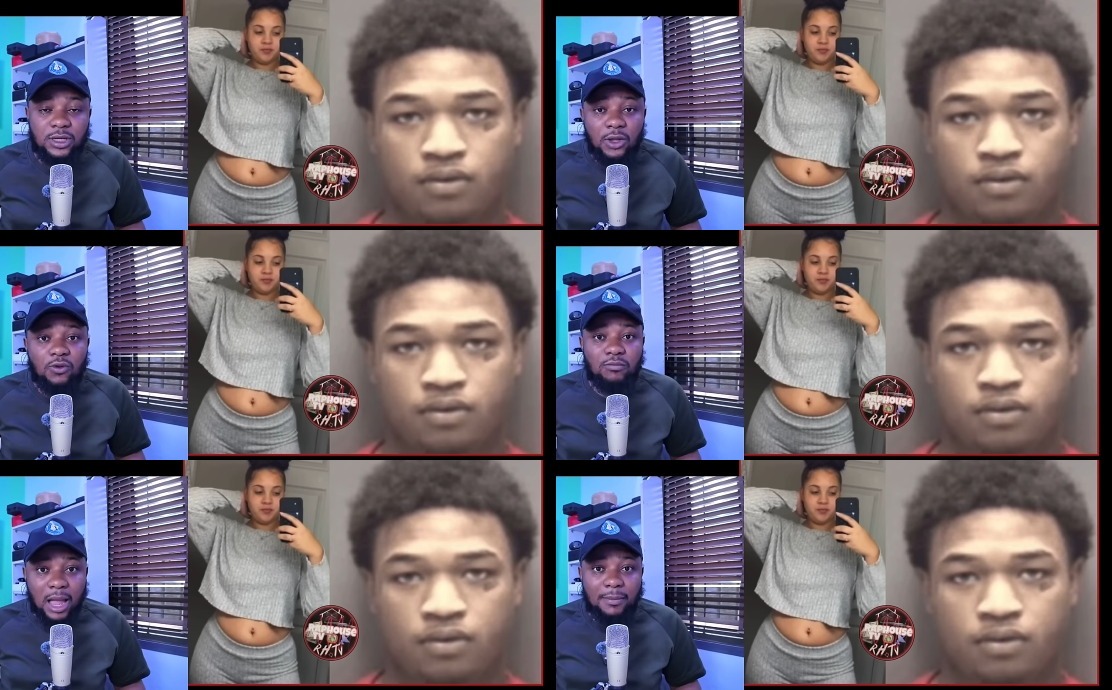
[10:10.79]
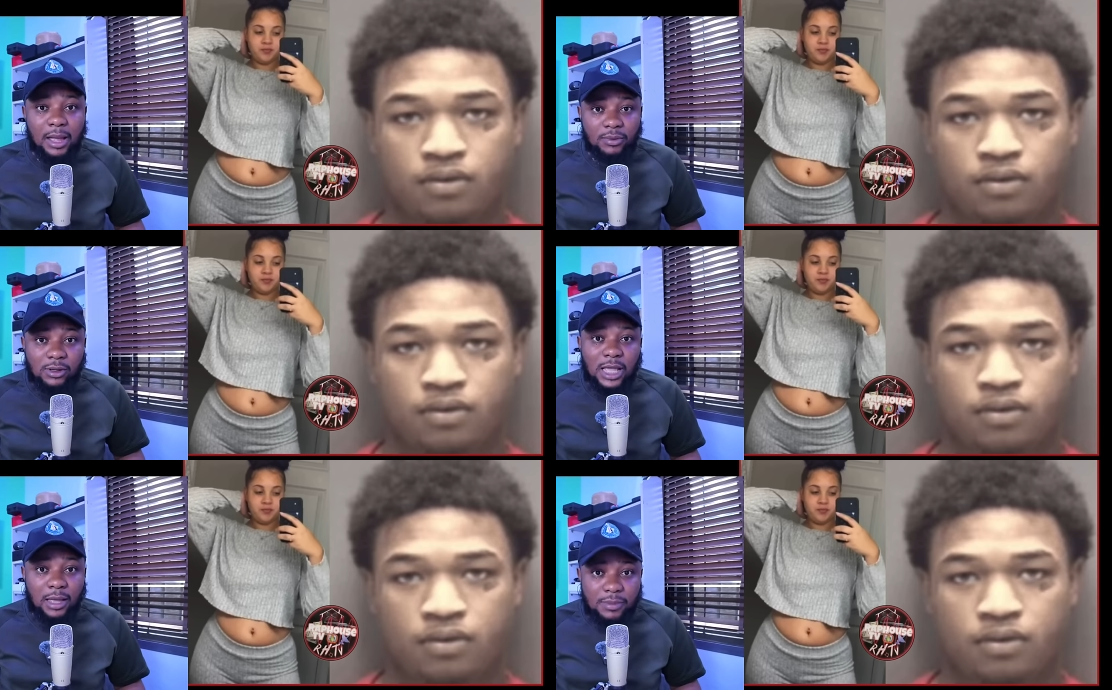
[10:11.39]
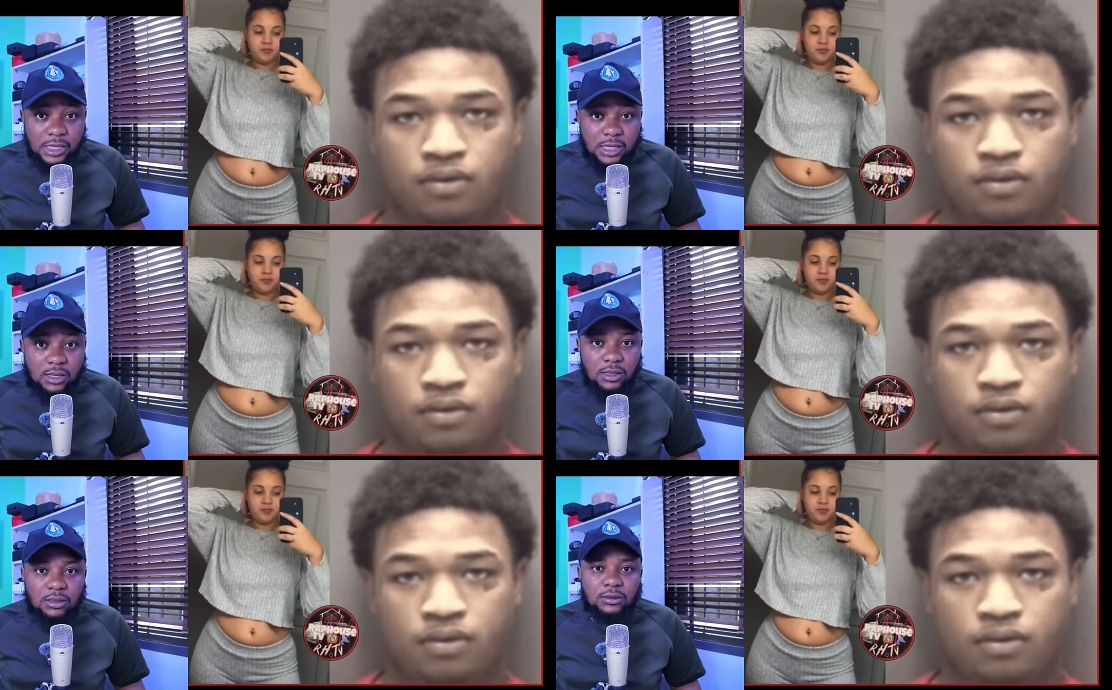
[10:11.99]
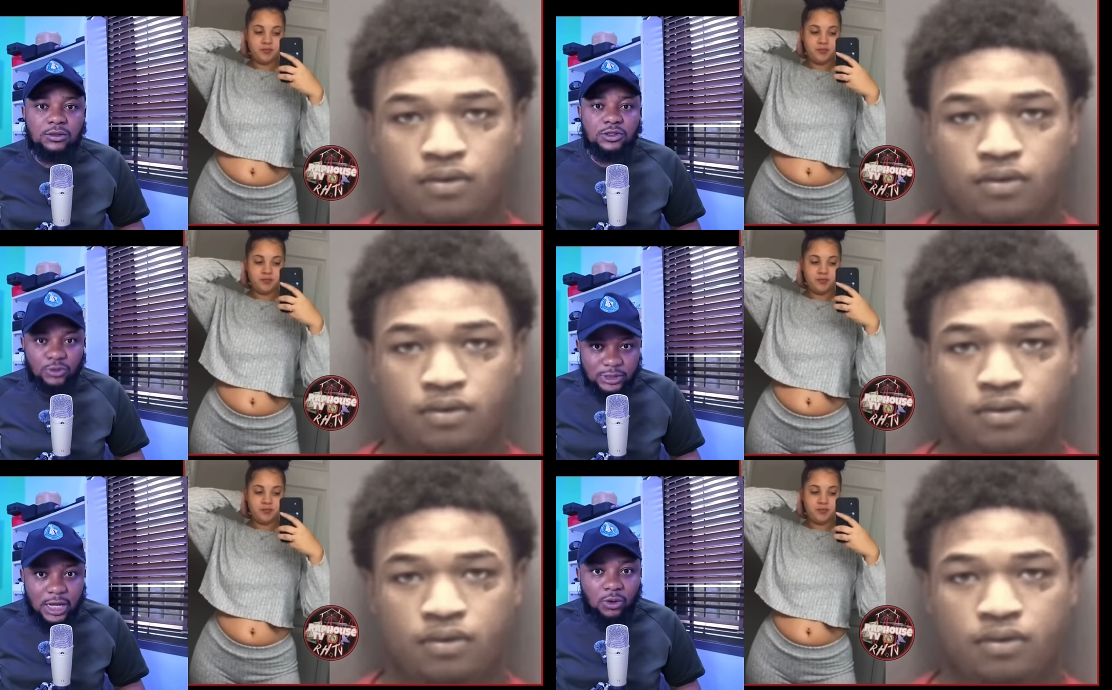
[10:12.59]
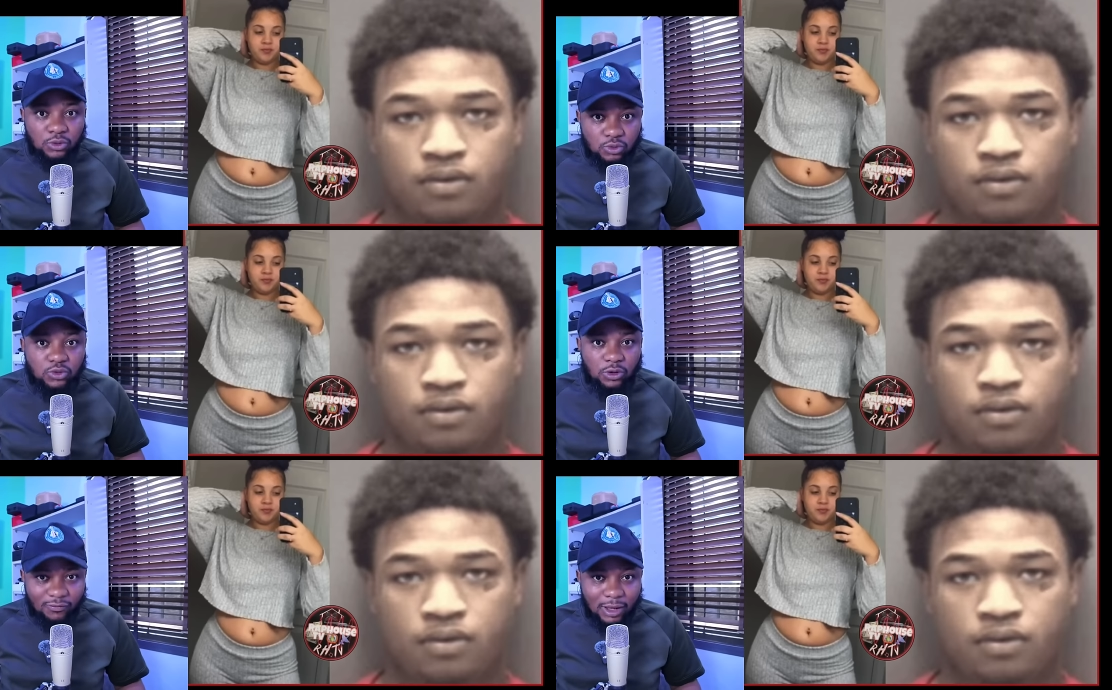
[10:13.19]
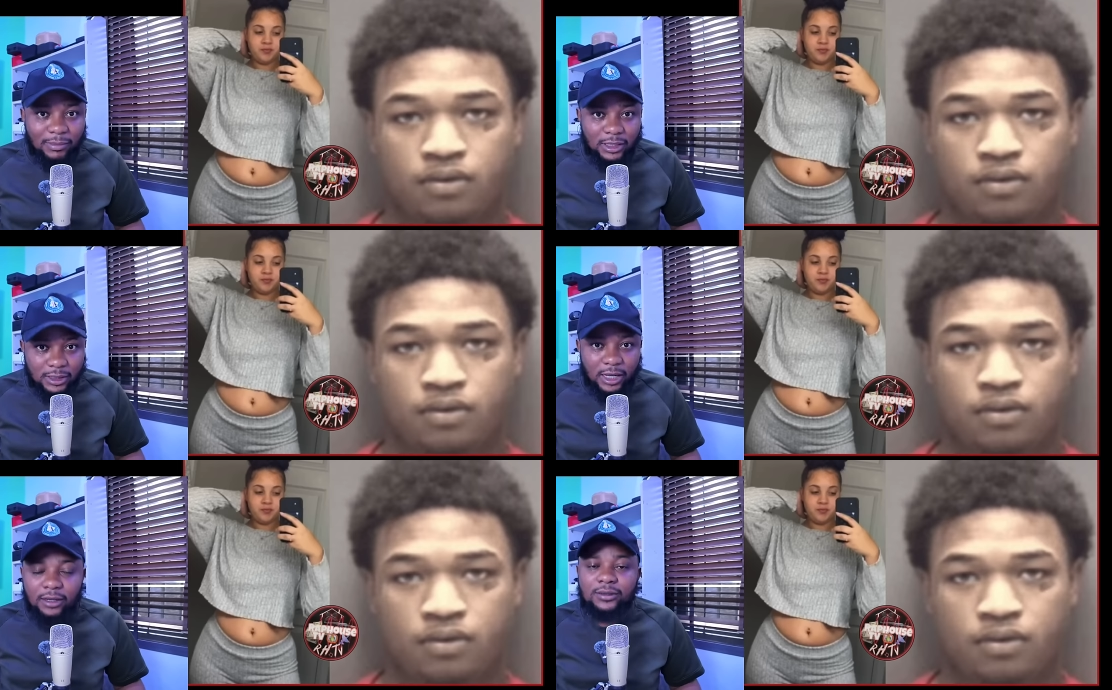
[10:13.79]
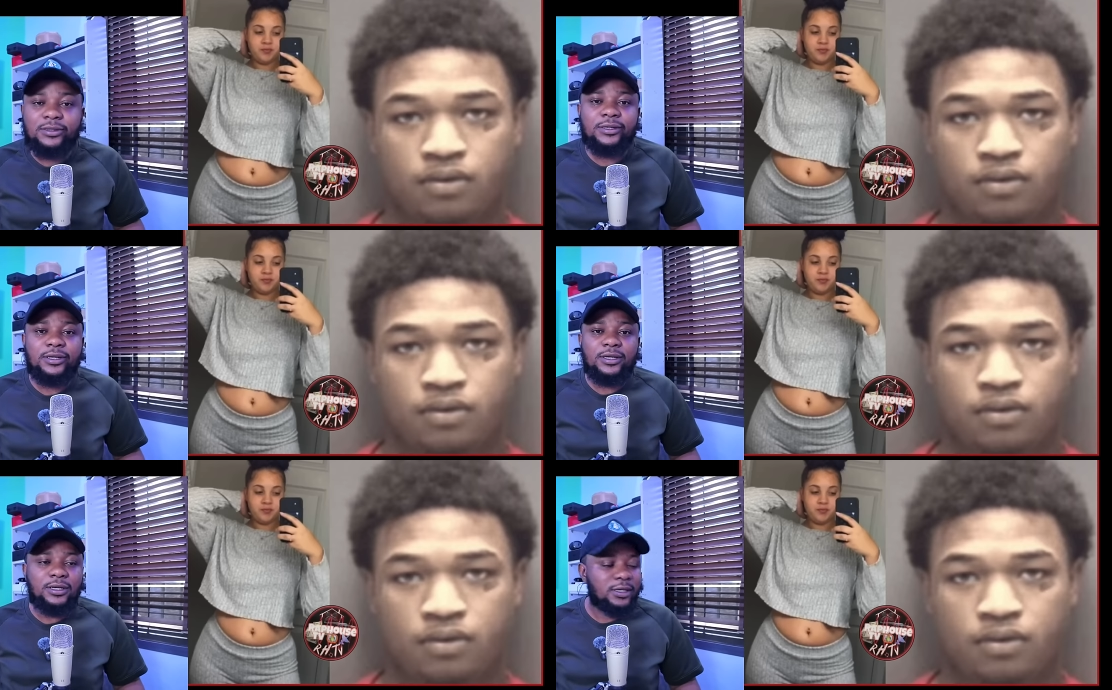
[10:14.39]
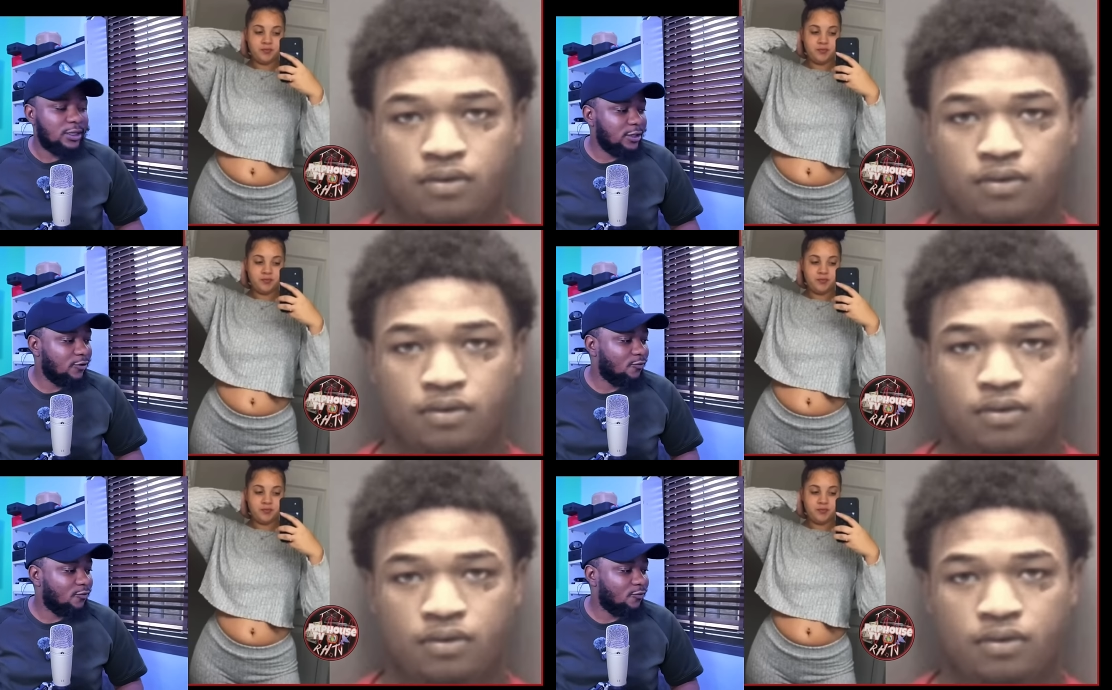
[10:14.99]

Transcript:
Speaker 1: Say you buy my brother B, see what I will do to your family now. He